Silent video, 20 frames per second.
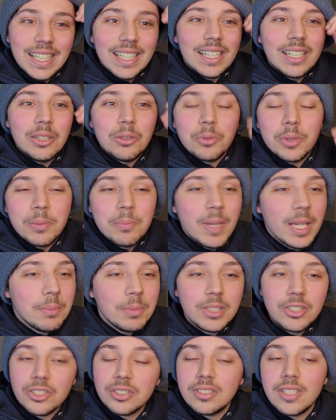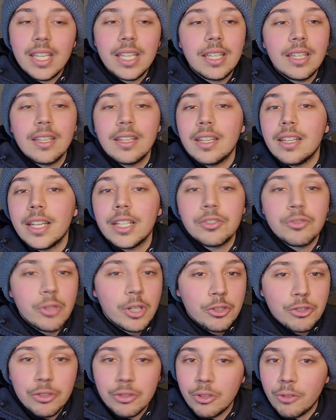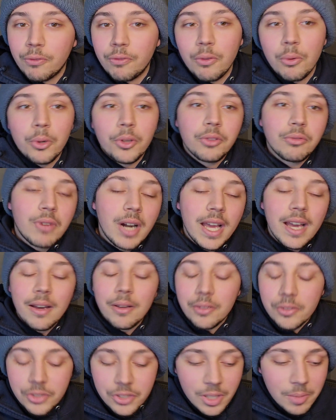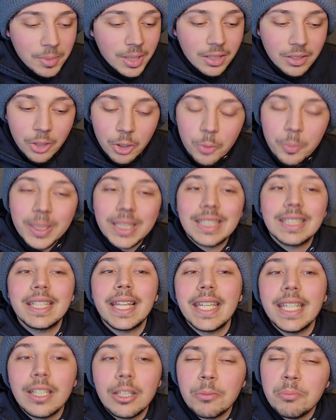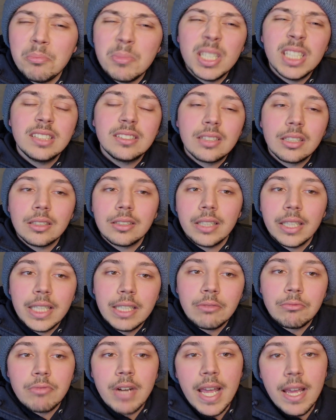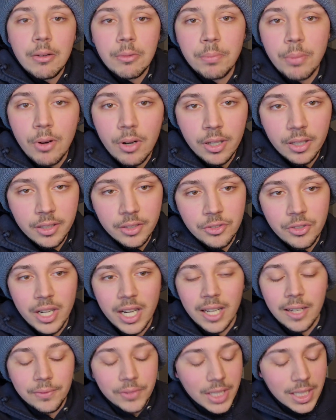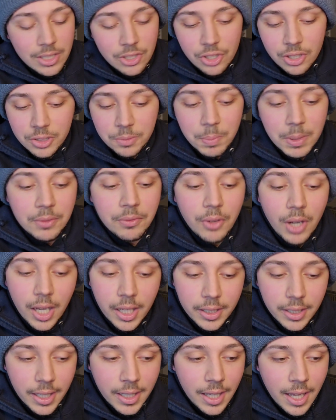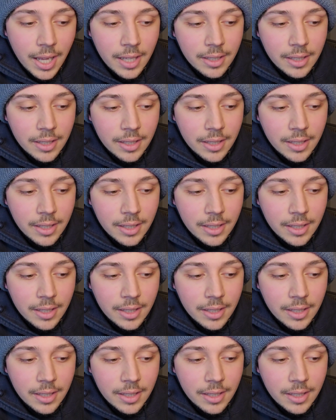with maybe just taking an edge rusher in the fourth round or something, a little bit later, mid to late round part of the draft, and just be fine.